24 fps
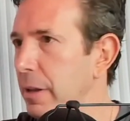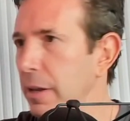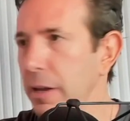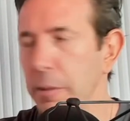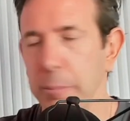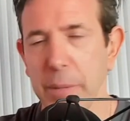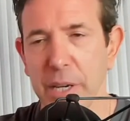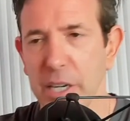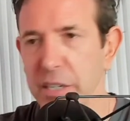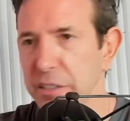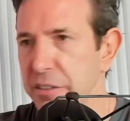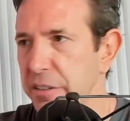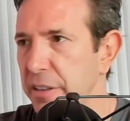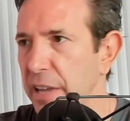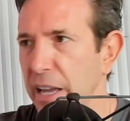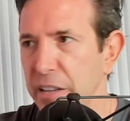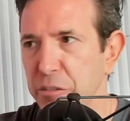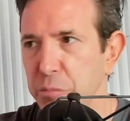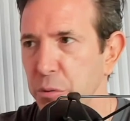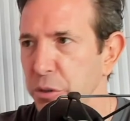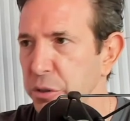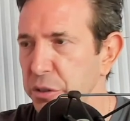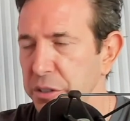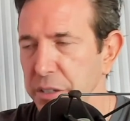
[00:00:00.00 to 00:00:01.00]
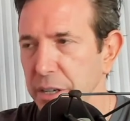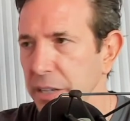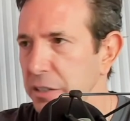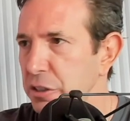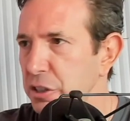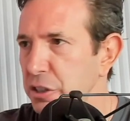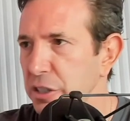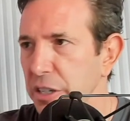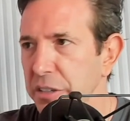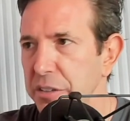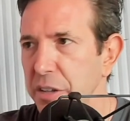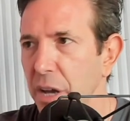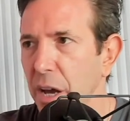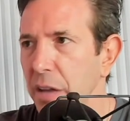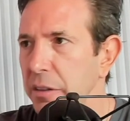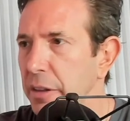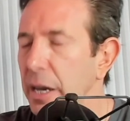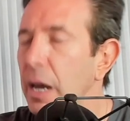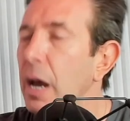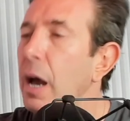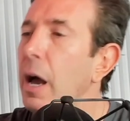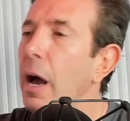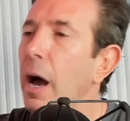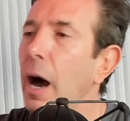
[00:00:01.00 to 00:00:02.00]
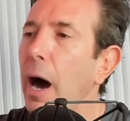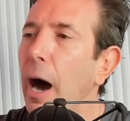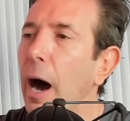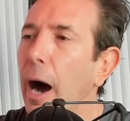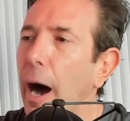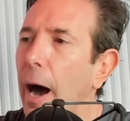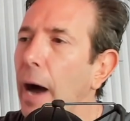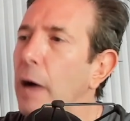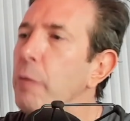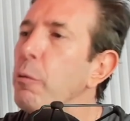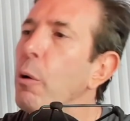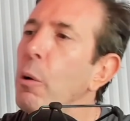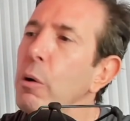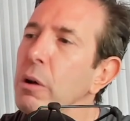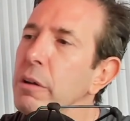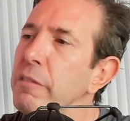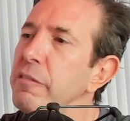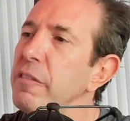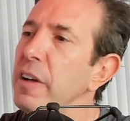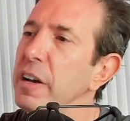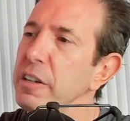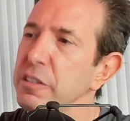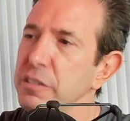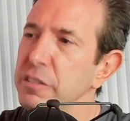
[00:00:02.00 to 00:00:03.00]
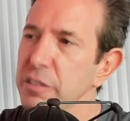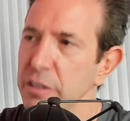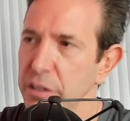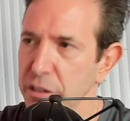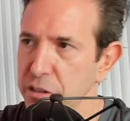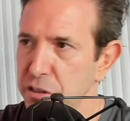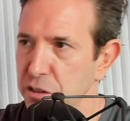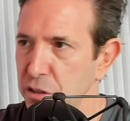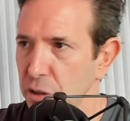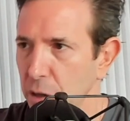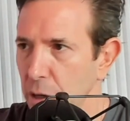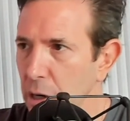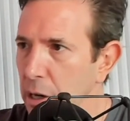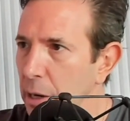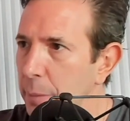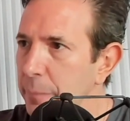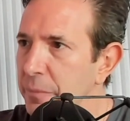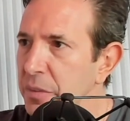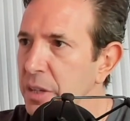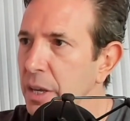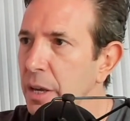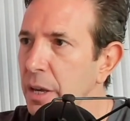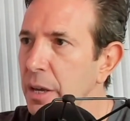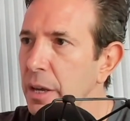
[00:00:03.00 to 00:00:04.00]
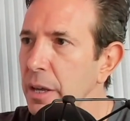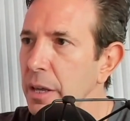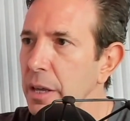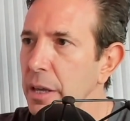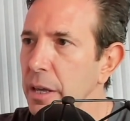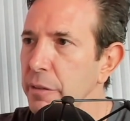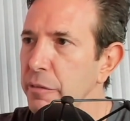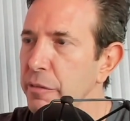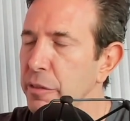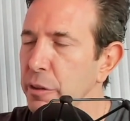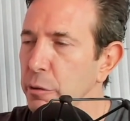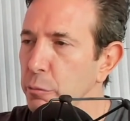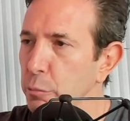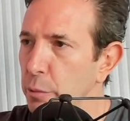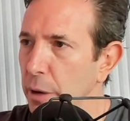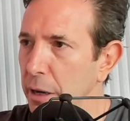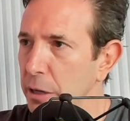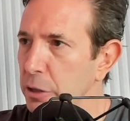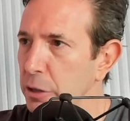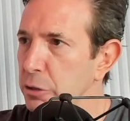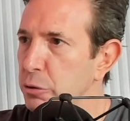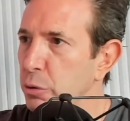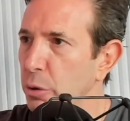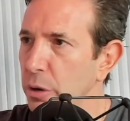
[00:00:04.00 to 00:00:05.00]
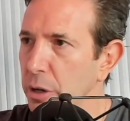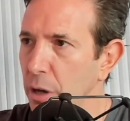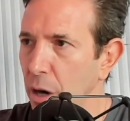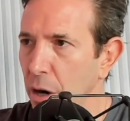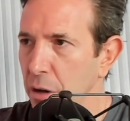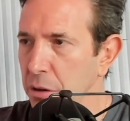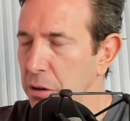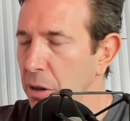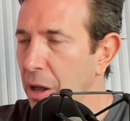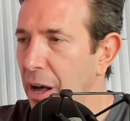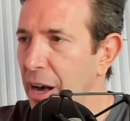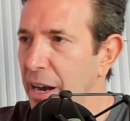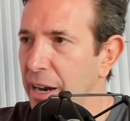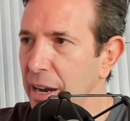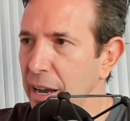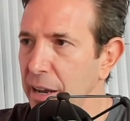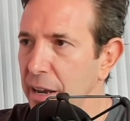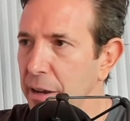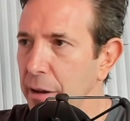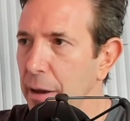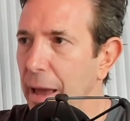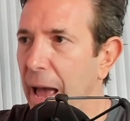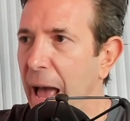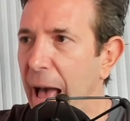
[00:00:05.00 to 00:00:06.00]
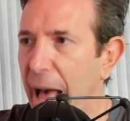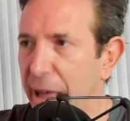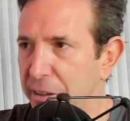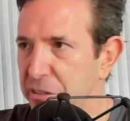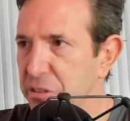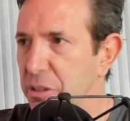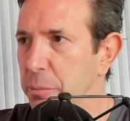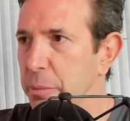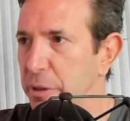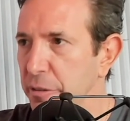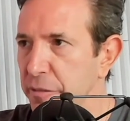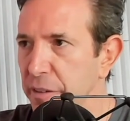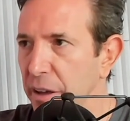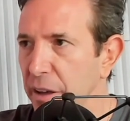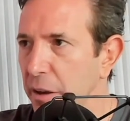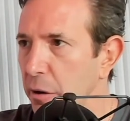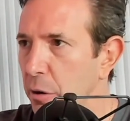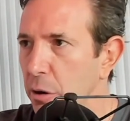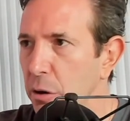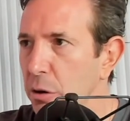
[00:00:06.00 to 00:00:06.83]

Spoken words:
Because that's where you can get shit done. Like, I won't invest in a startup if the regulatory unlock has to be federal.